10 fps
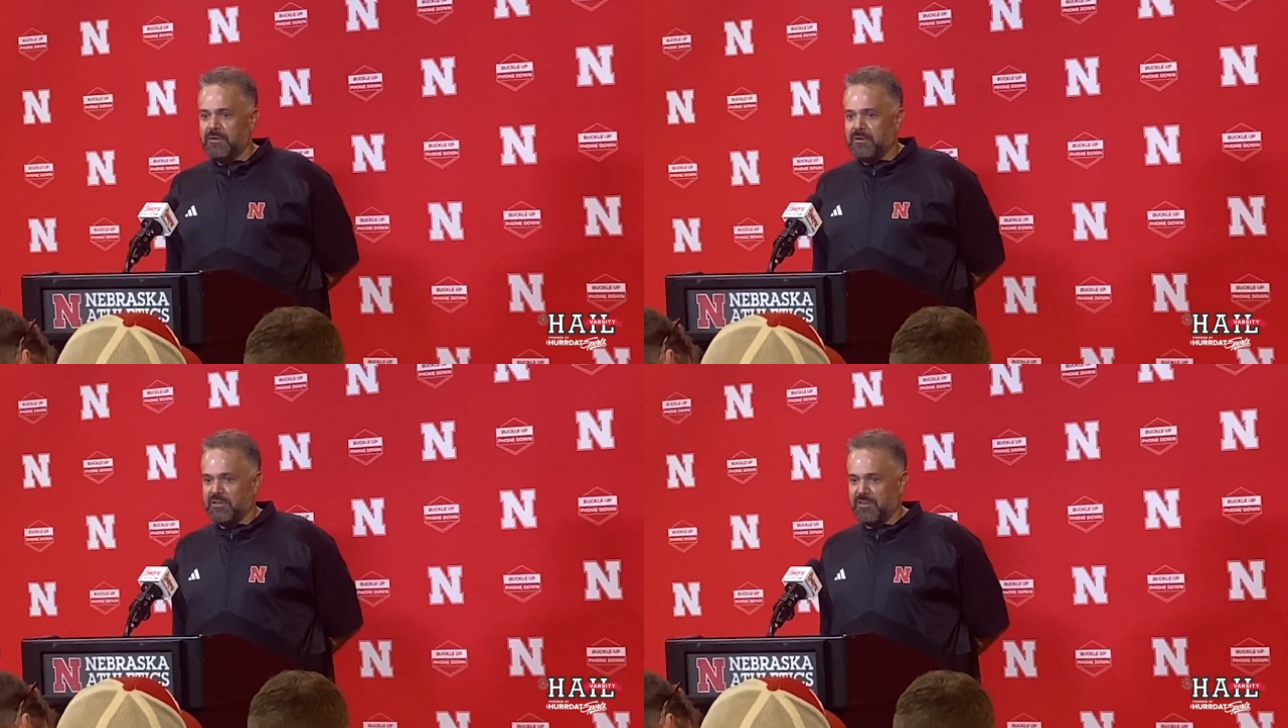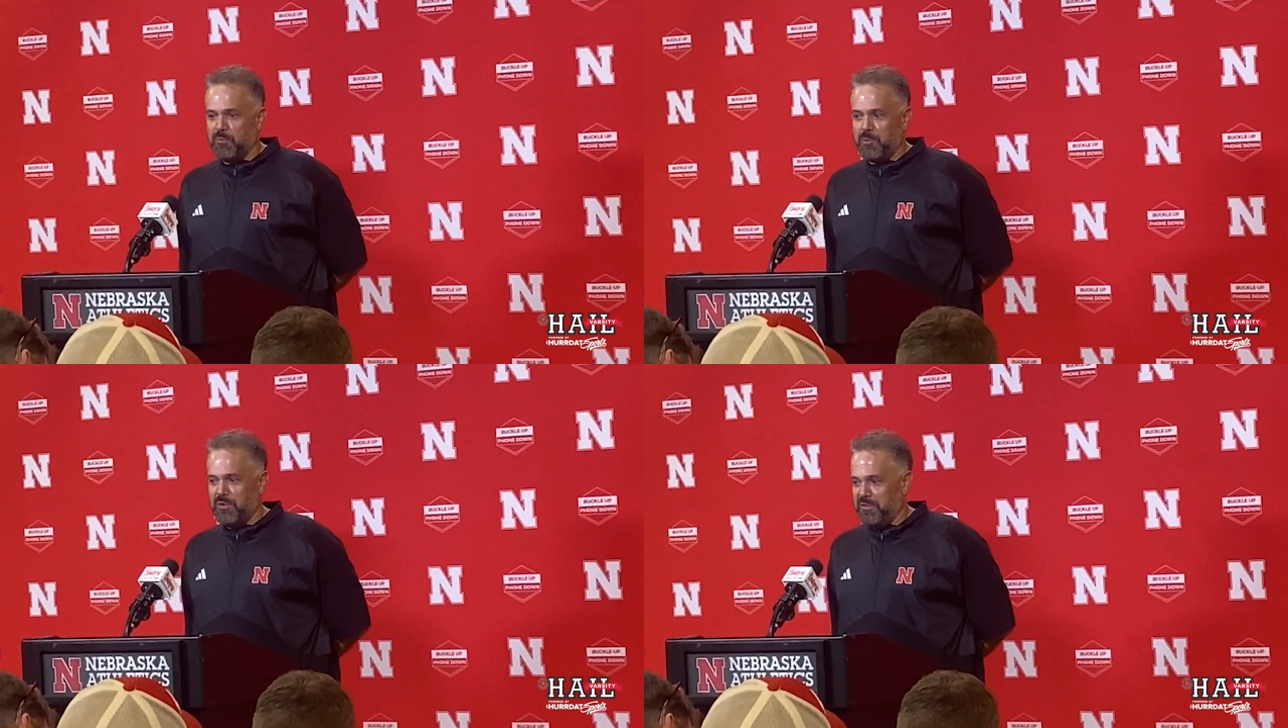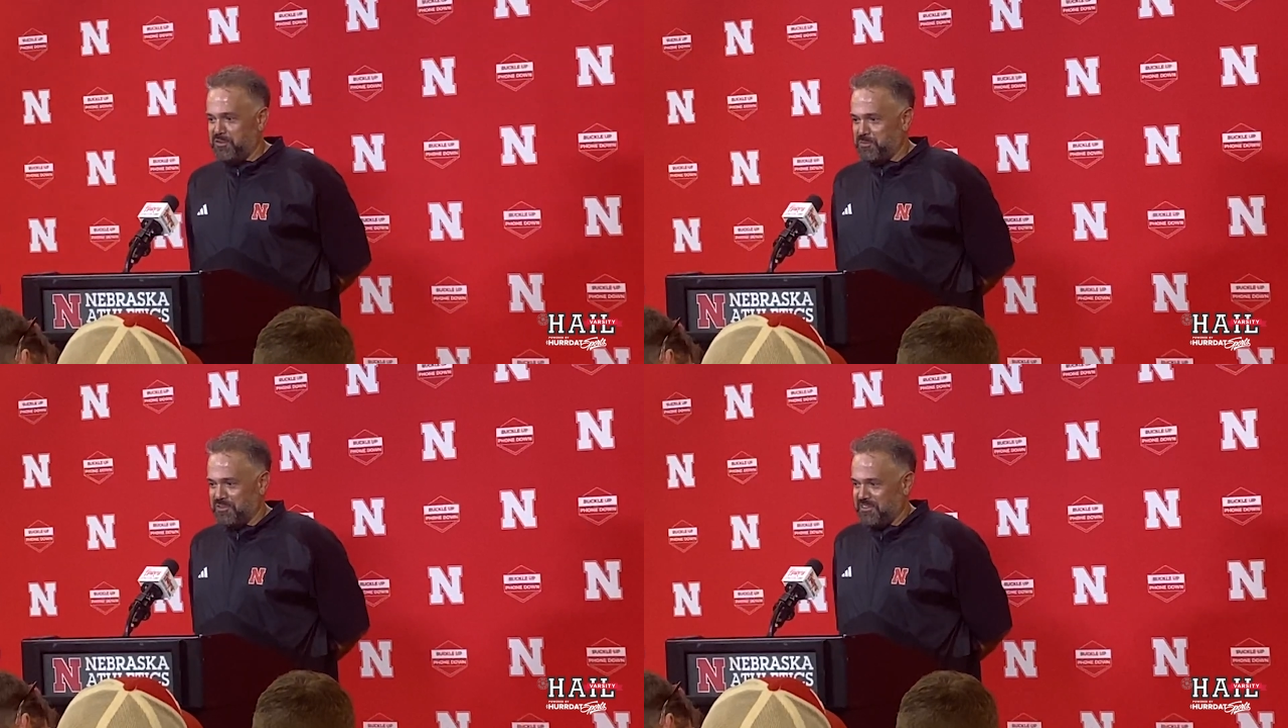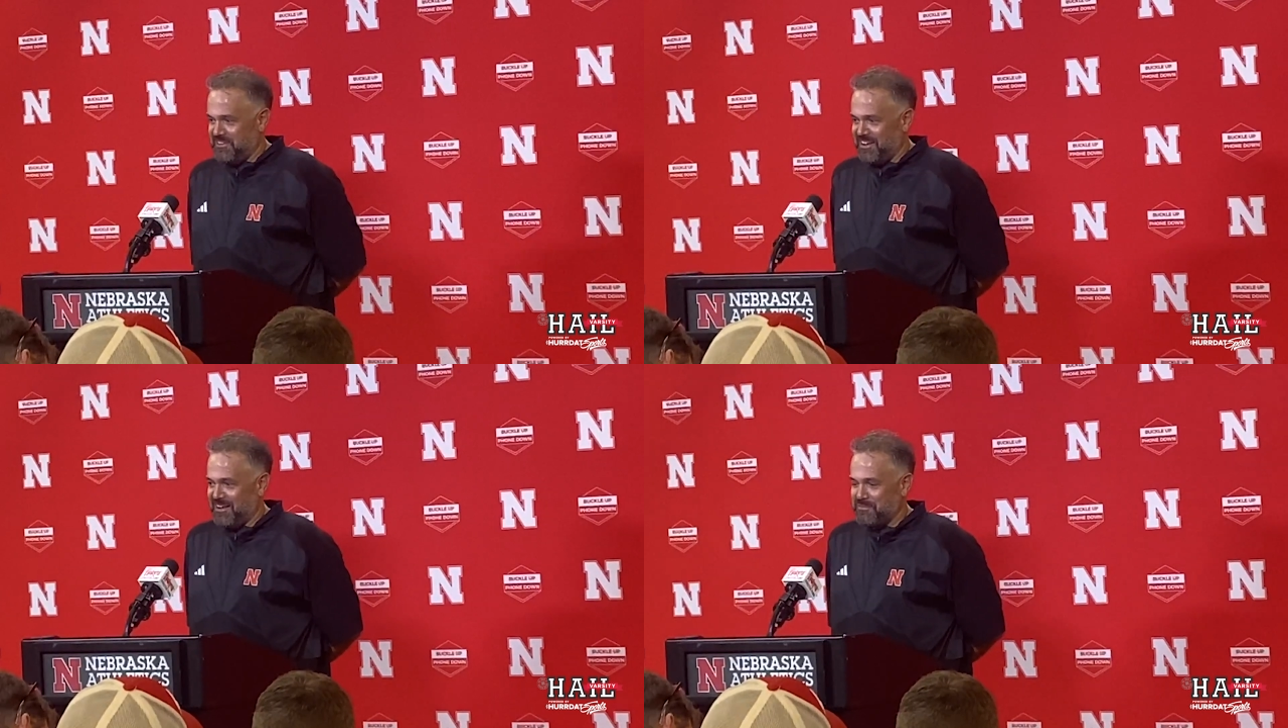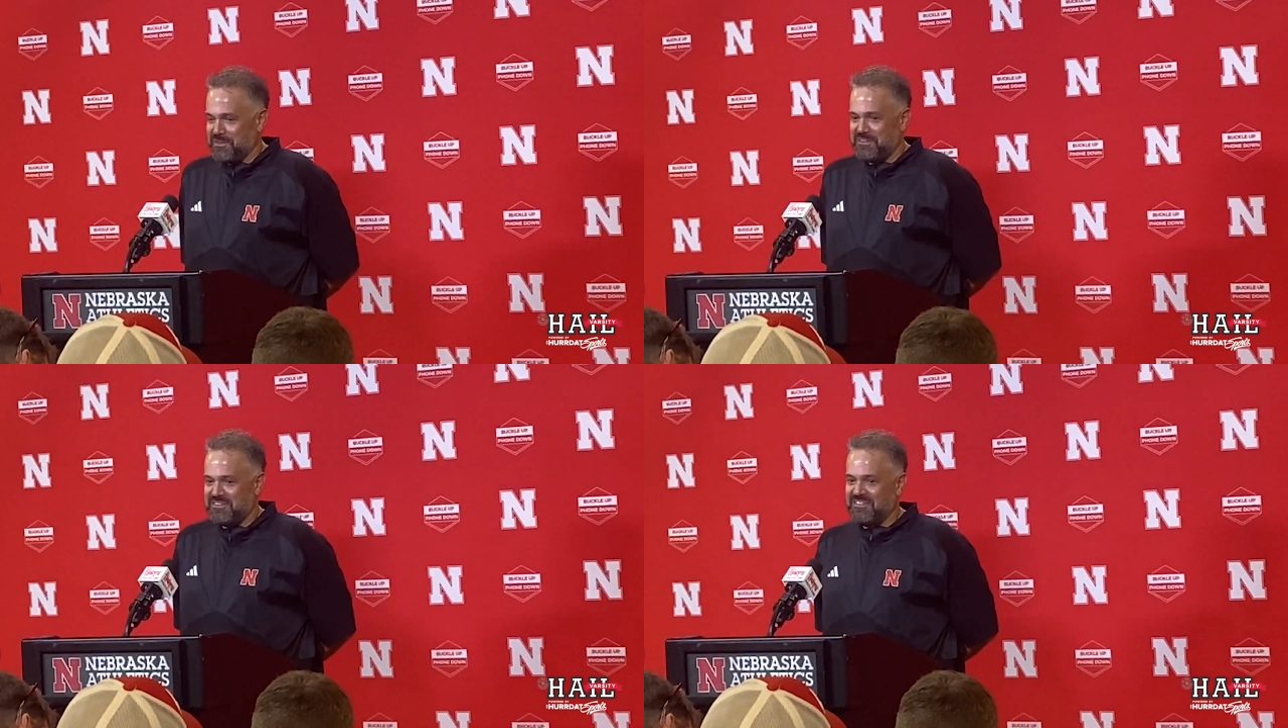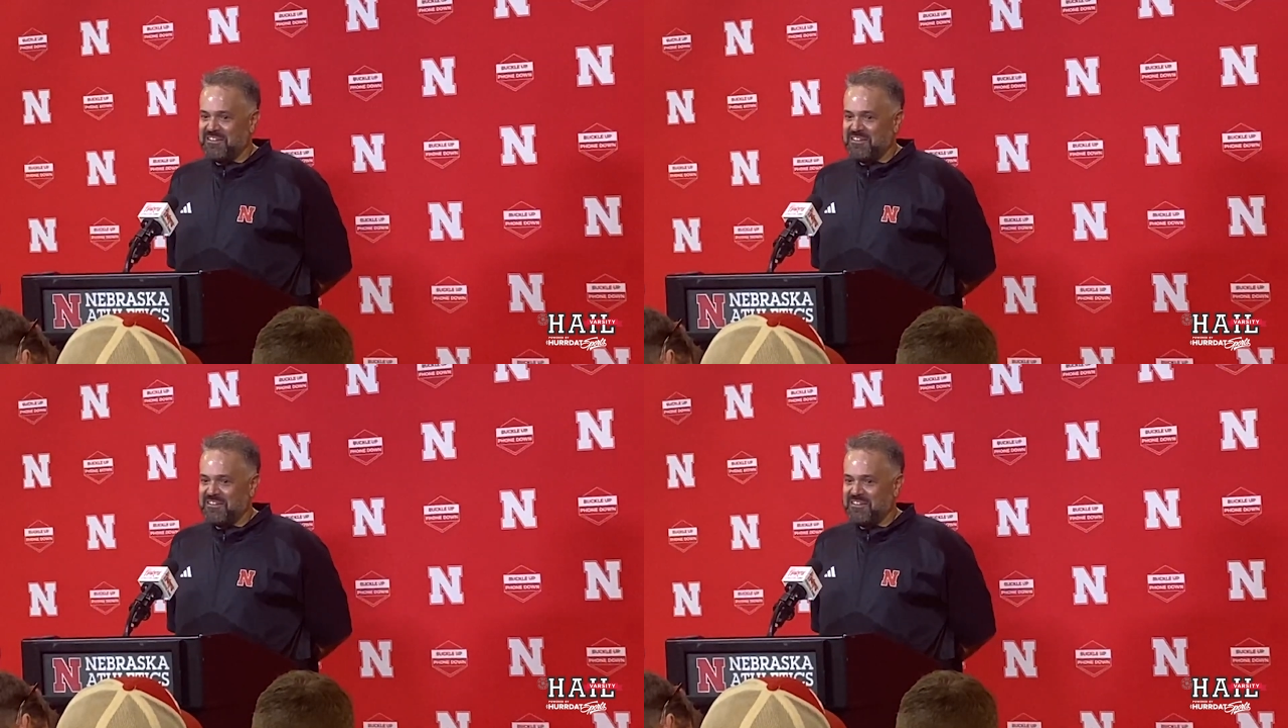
because everyone really just wants to see offense.